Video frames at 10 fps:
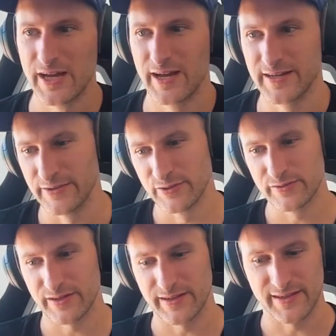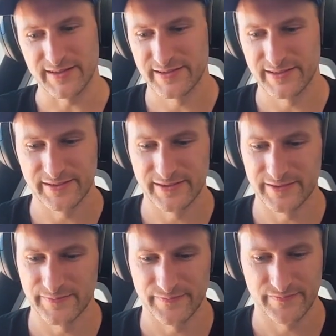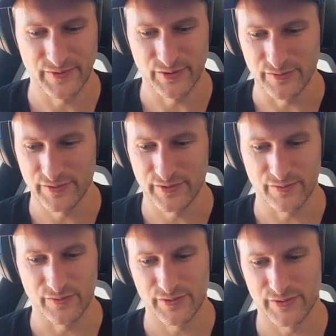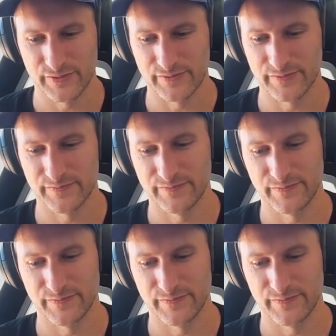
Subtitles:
And now I see all the